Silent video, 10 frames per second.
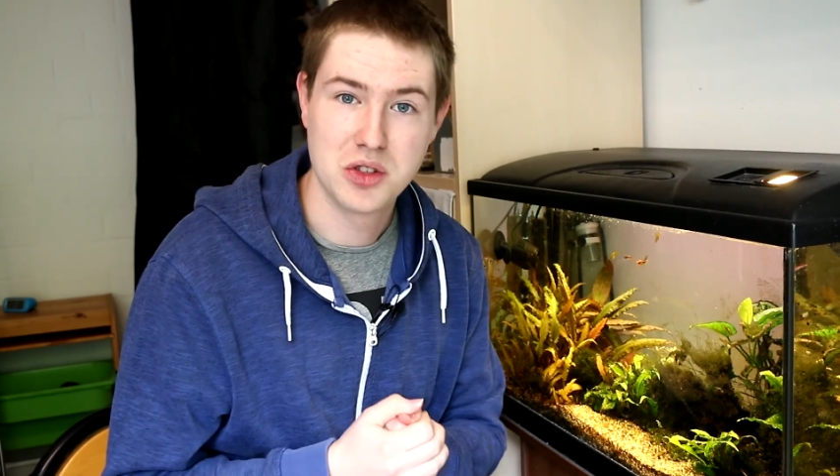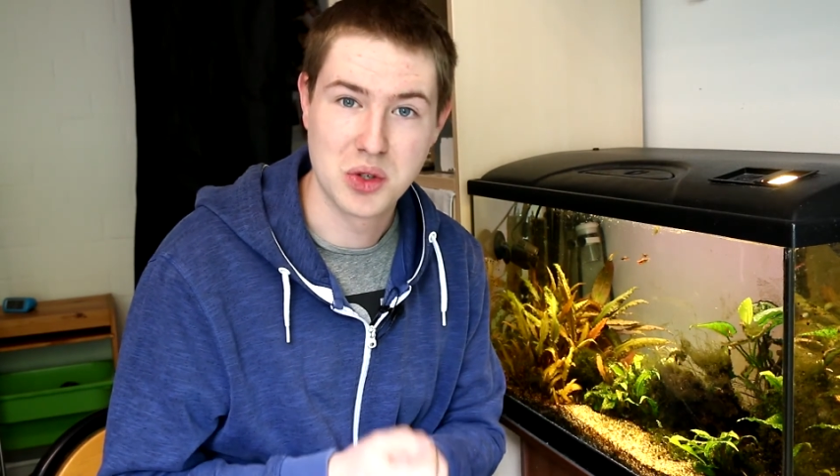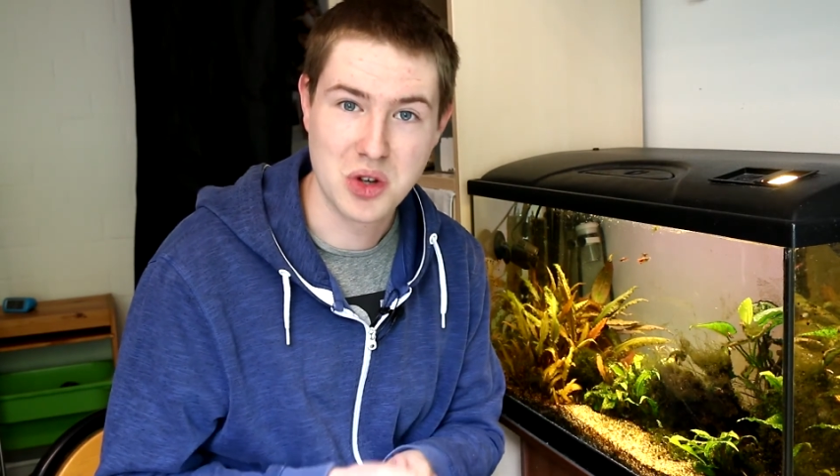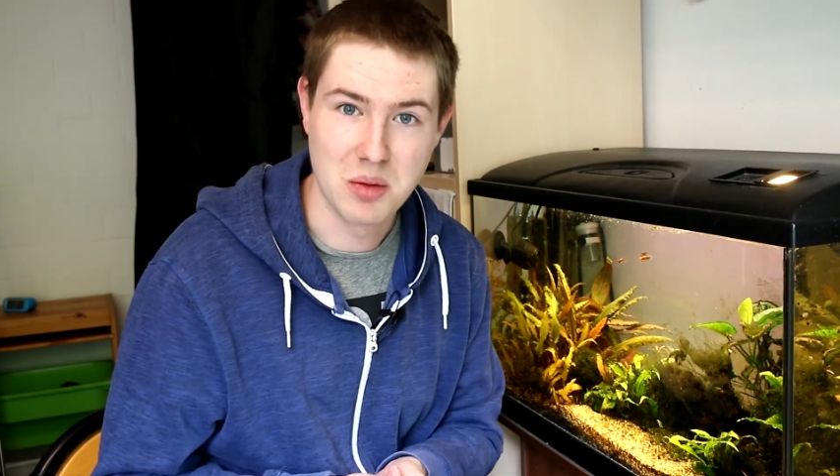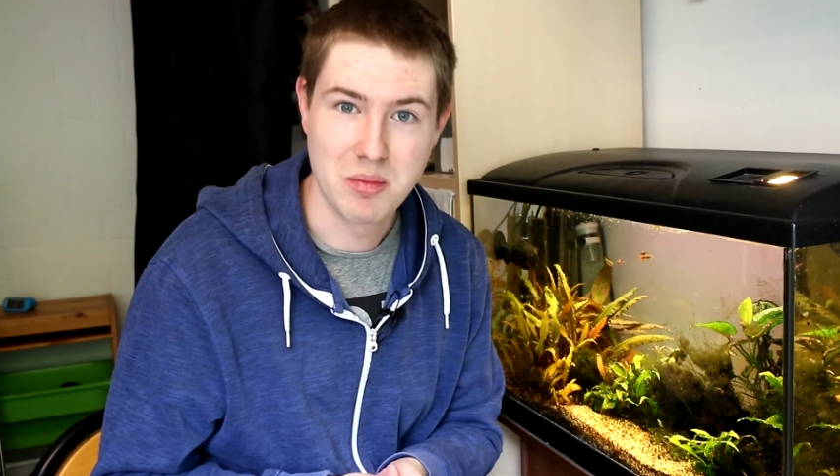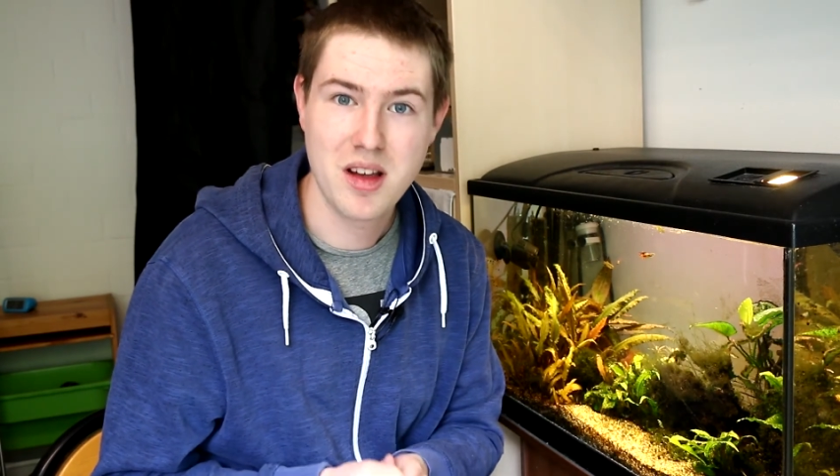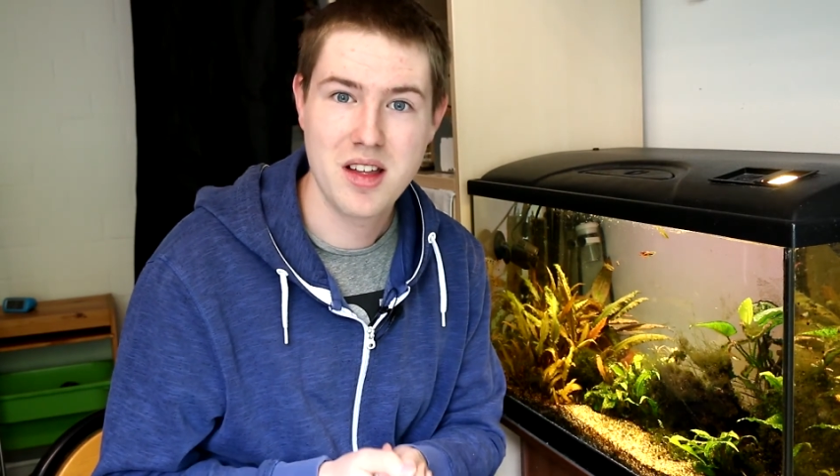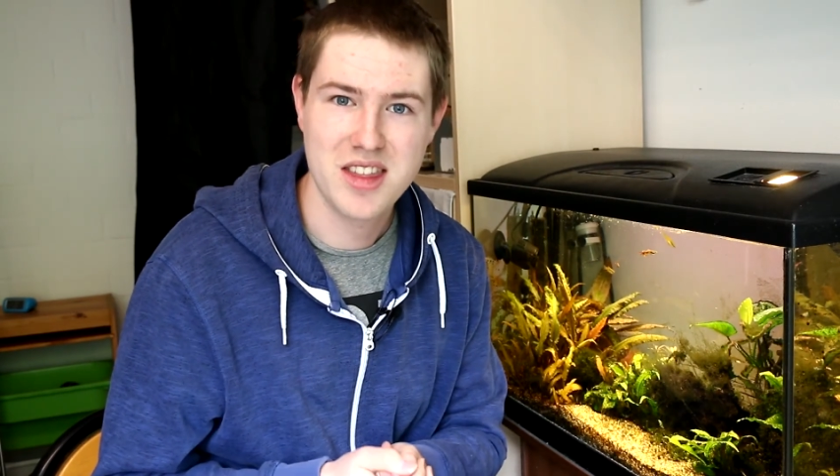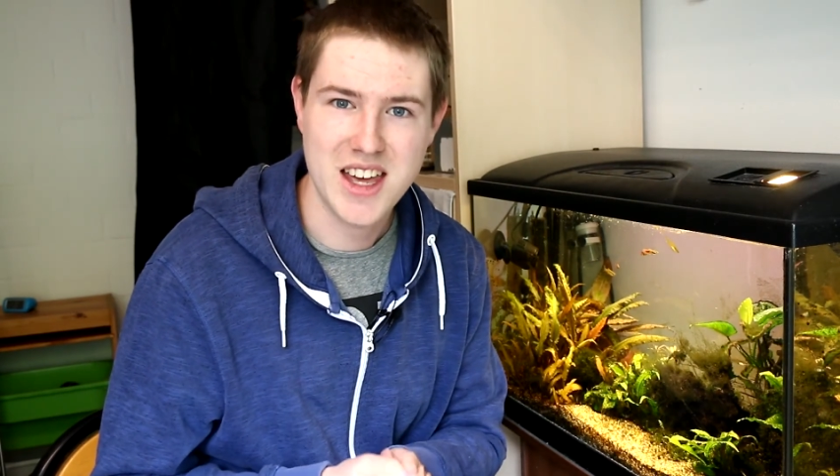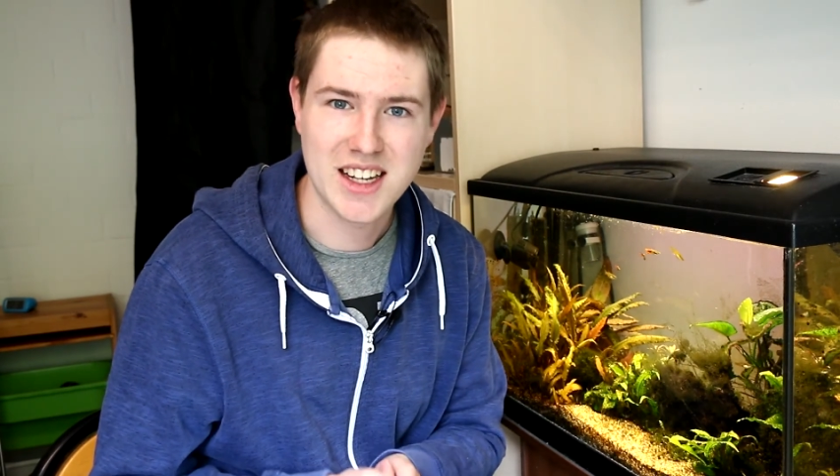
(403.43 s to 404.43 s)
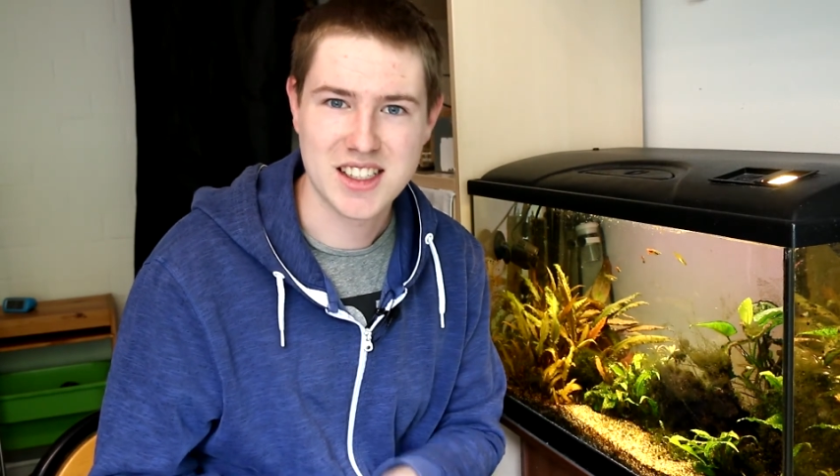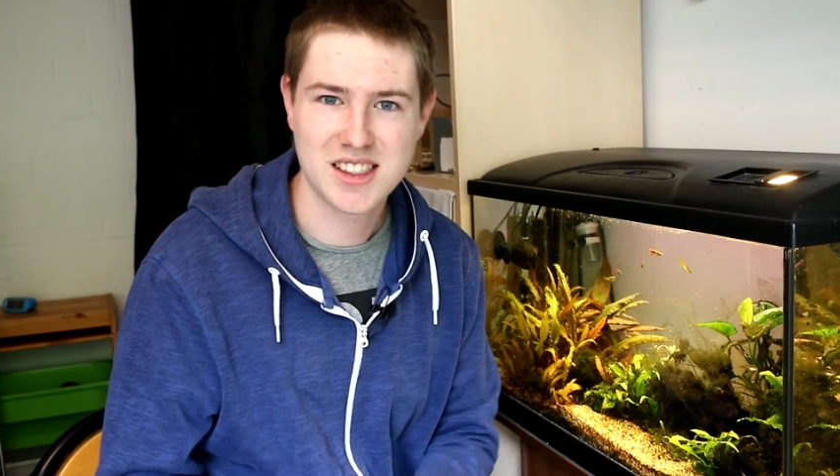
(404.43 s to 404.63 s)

to come. Thanks.